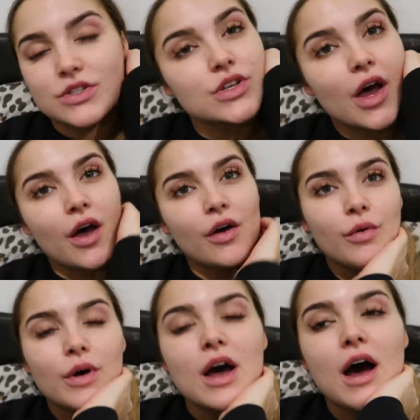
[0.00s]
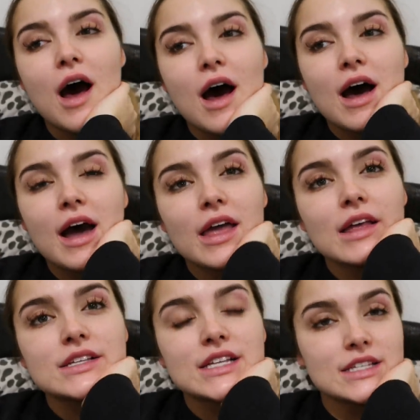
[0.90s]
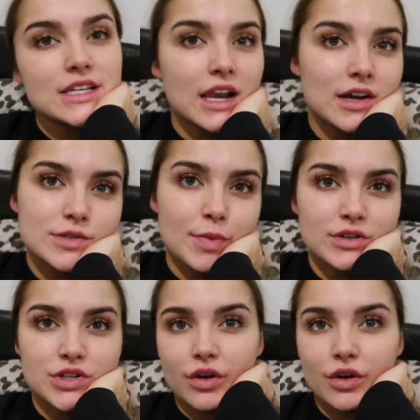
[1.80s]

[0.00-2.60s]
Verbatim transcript: since I last spoke